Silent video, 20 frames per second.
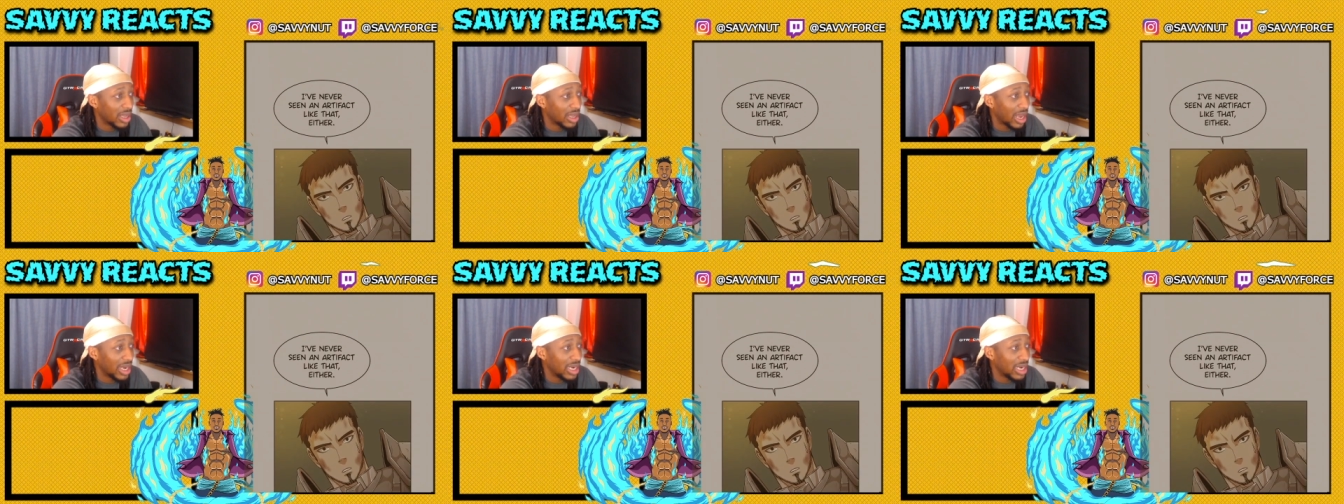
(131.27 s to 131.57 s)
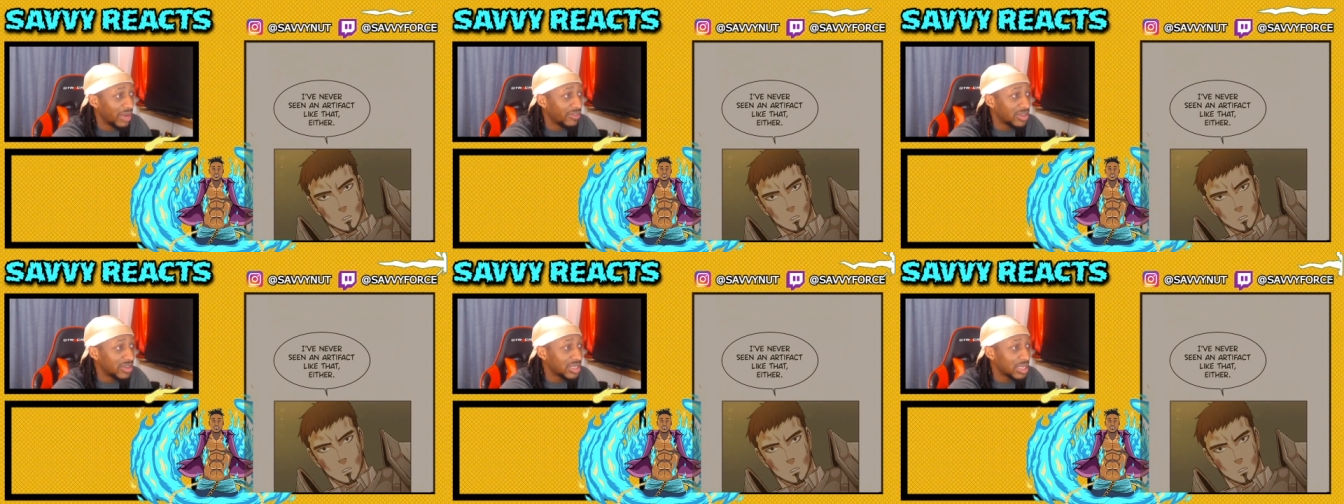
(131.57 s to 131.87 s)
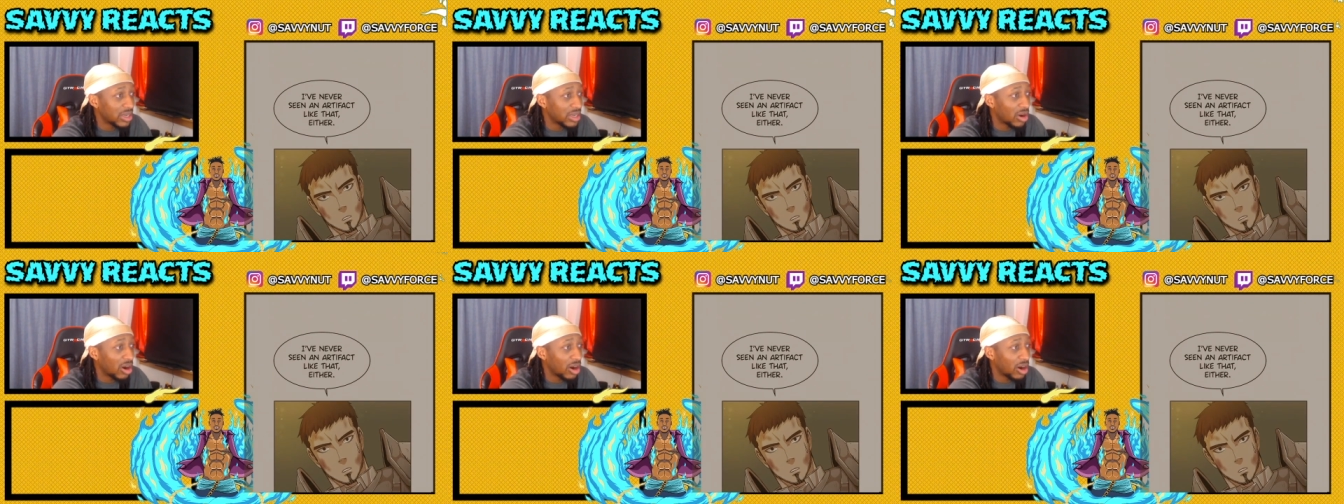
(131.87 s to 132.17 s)
I never
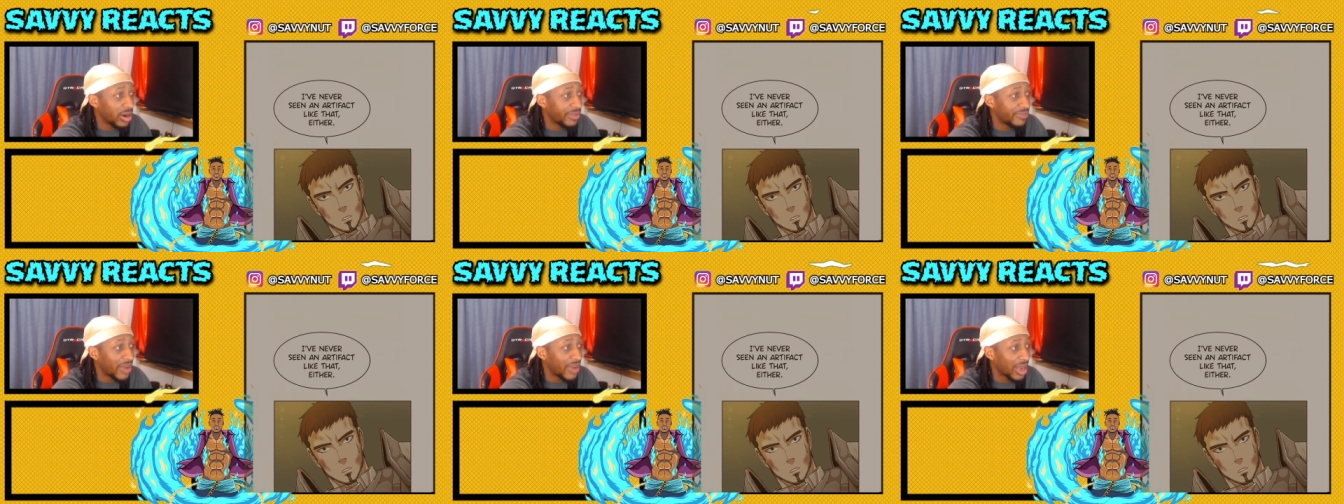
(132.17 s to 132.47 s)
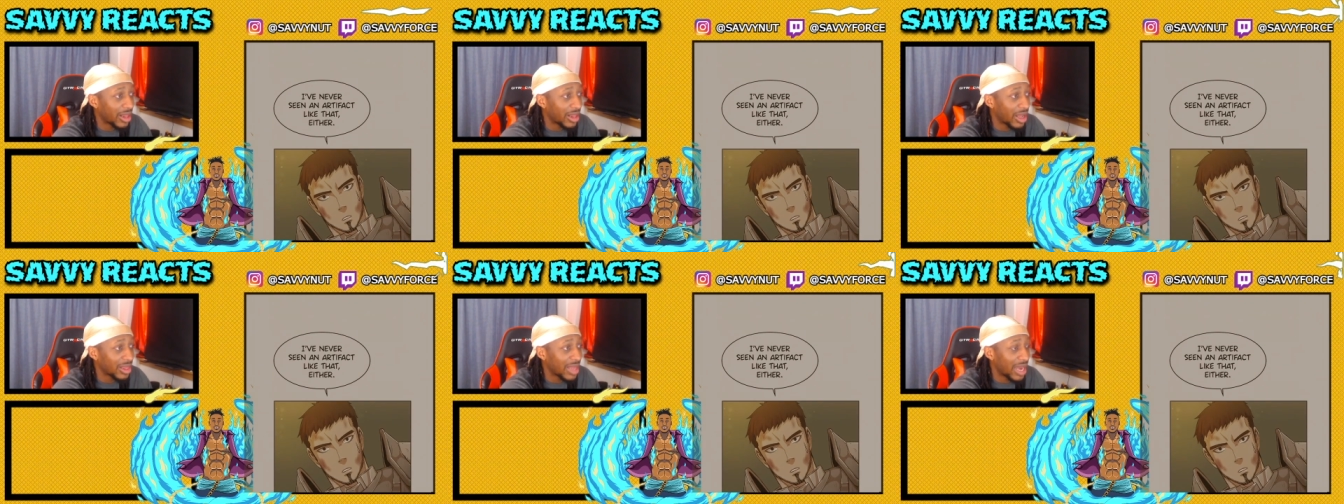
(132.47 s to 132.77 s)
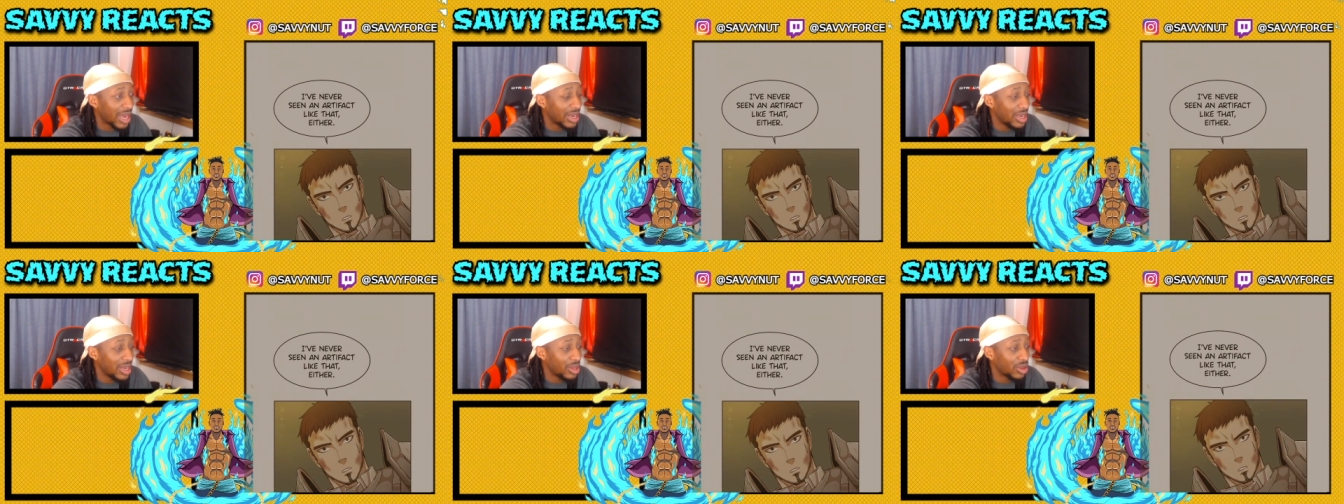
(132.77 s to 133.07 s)
seen an artifact like
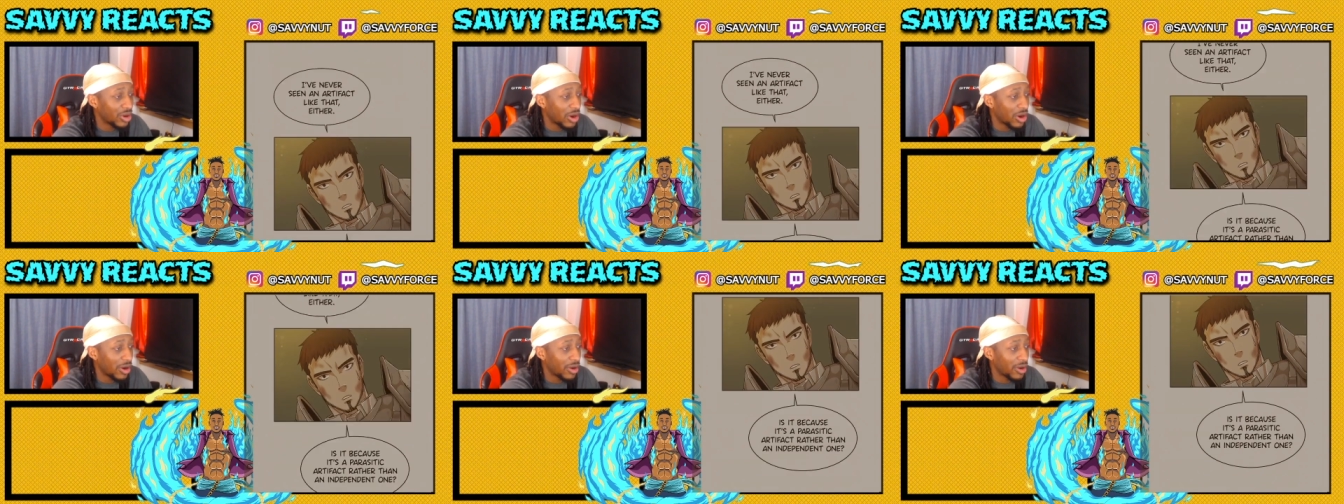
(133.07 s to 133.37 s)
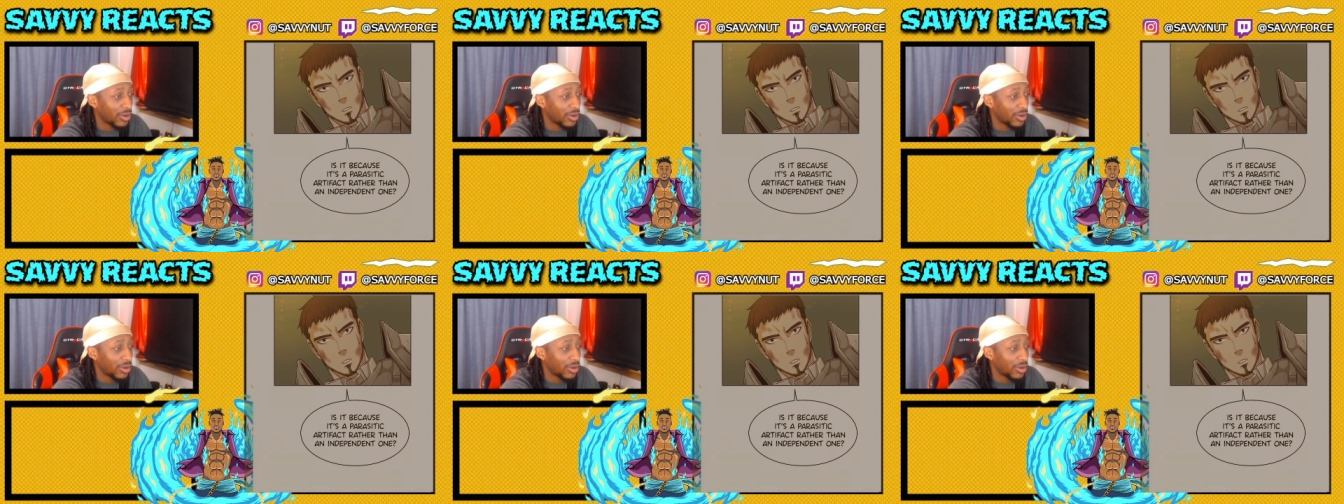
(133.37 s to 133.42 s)
that either.